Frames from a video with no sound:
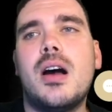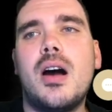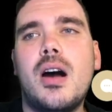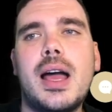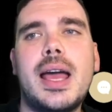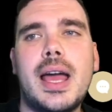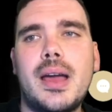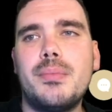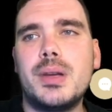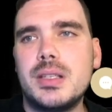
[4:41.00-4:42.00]
I
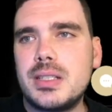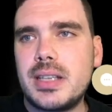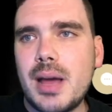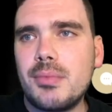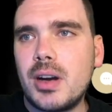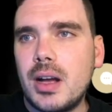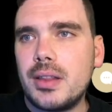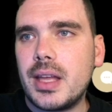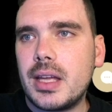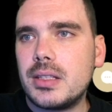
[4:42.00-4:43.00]
am stammerer.
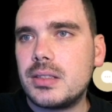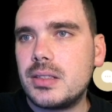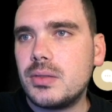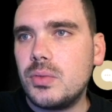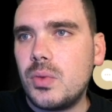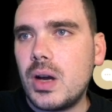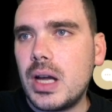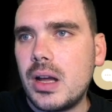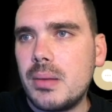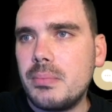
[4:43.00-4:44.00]
That's why
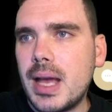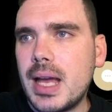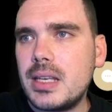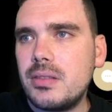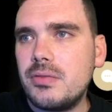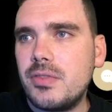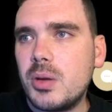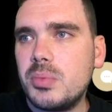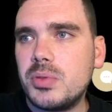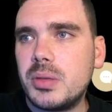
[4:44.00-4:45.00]
I am bad in
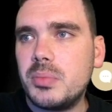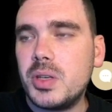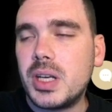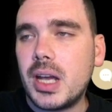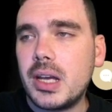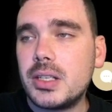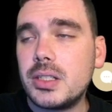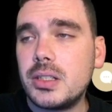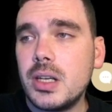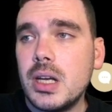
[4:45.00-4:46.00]
verbal
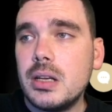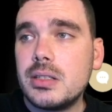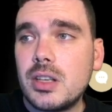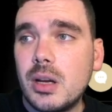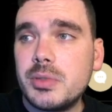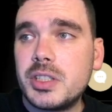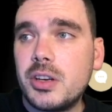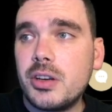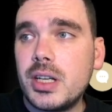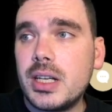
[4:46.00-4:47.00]
communication.
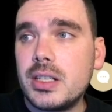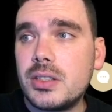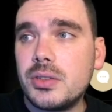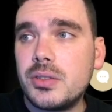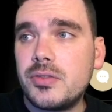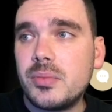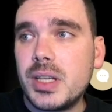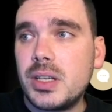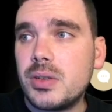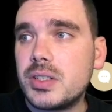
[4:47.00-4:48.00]
Cybersecurity is good for
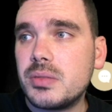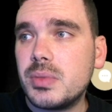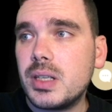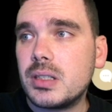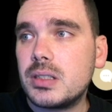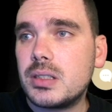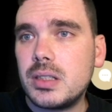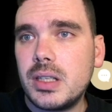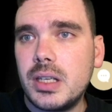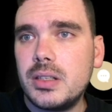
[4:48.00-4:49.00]
me, question marks.
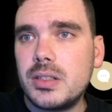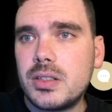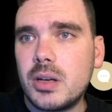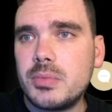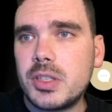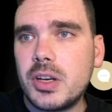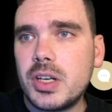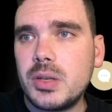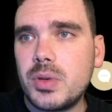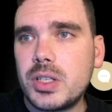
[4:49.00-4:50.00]
In
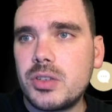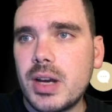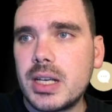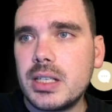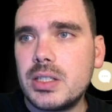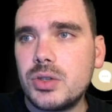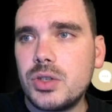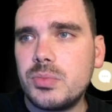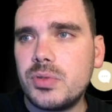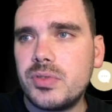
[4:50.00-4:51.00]
cybersecurity, which track is
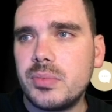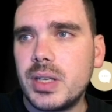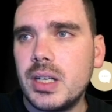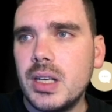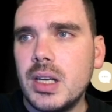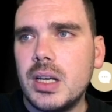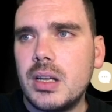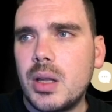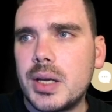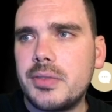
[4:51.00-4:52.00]
suitable for me?
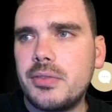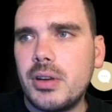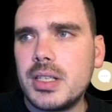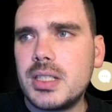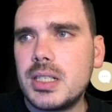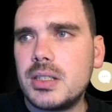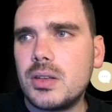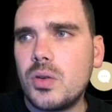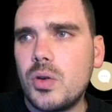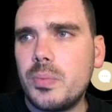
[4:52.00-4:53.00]
Like forensic
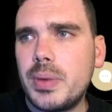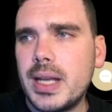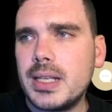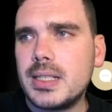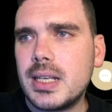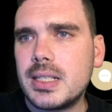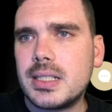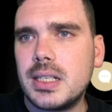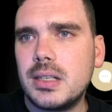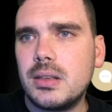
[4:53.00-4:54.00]
or pen
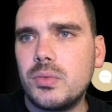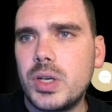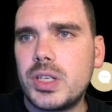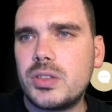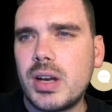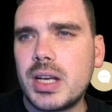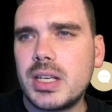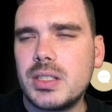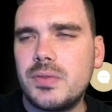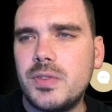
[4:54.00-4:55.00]
testing? Which track
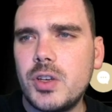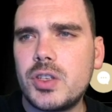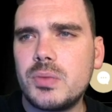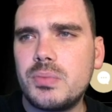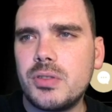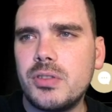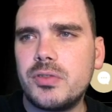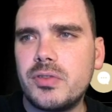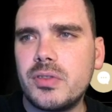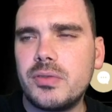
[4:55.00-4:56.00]
is future-proof
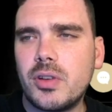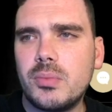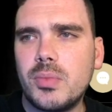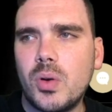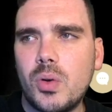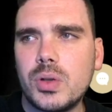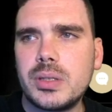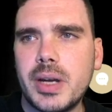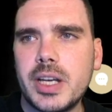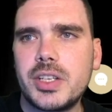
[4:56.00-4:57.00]
from
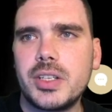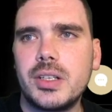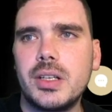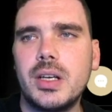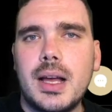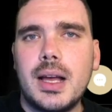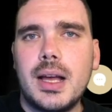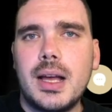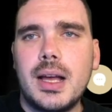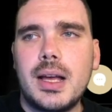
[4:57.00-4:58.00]
automation?
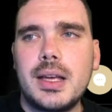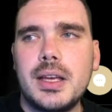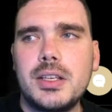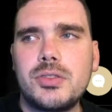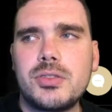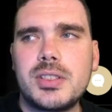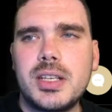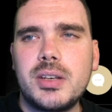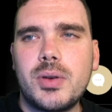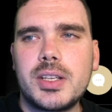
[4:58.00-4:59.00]
Uh,
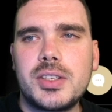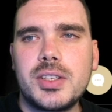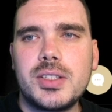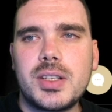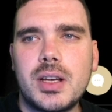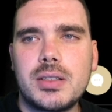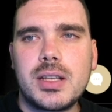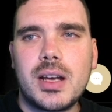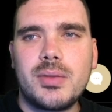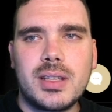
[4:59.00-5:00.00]
interesting questions. I'll
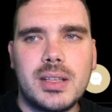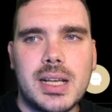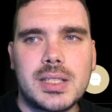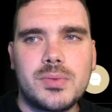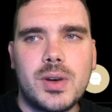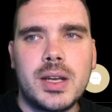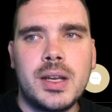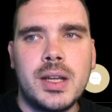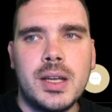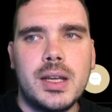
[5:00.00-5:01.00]
start with the last
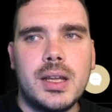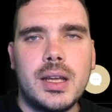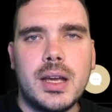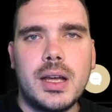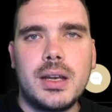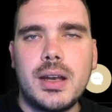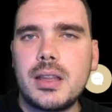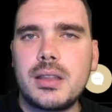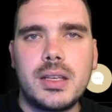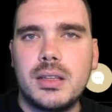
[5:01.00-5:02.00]
one. Uh,
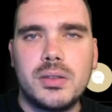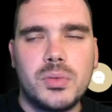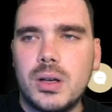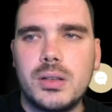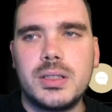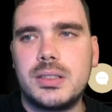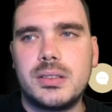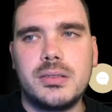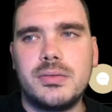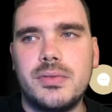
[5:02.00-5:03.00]
nothing in the world is
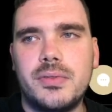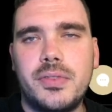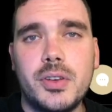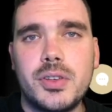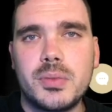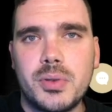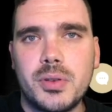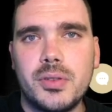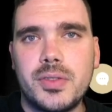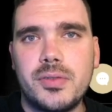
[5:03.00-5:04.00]
sort of future-proofed